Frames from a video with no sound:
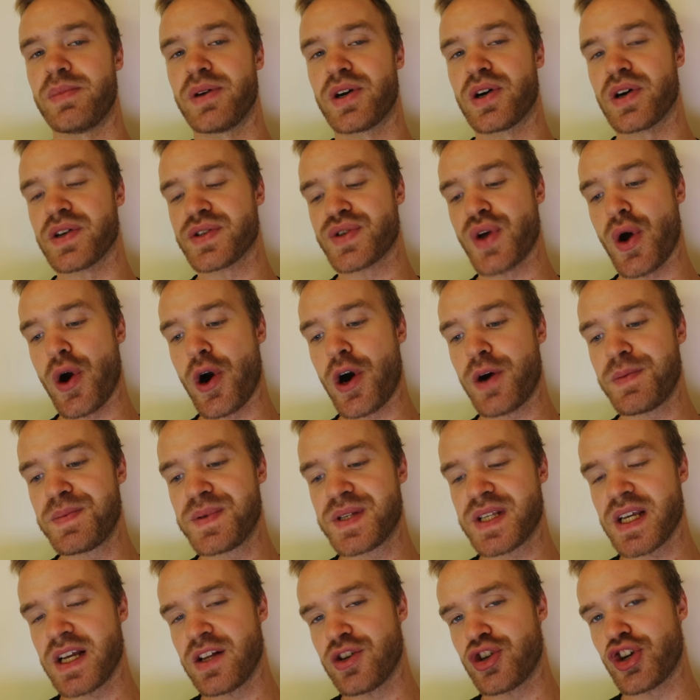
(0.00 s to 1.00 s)
because
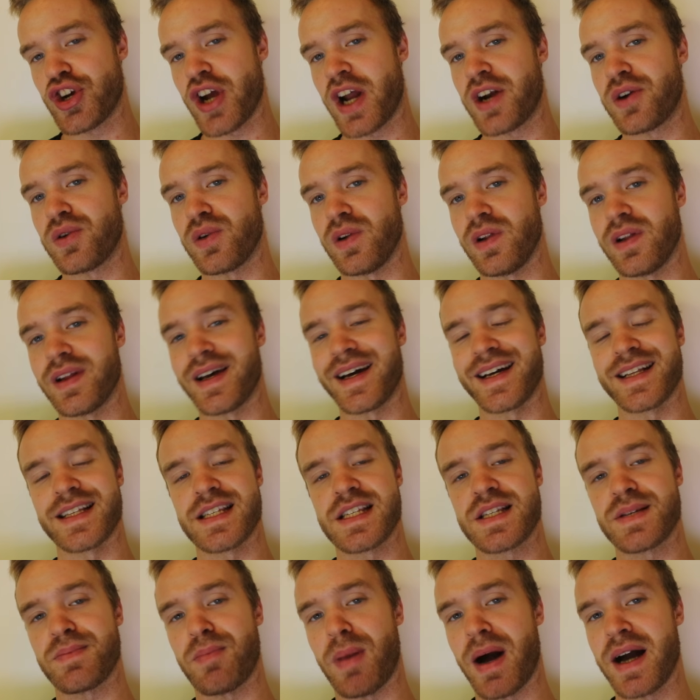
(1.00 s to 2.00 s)
herbs in general and
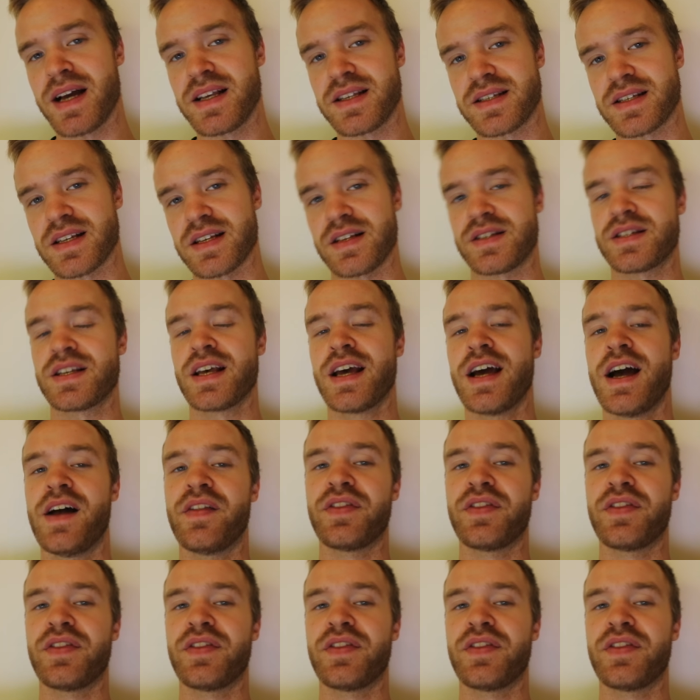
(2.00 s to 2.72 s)
spices,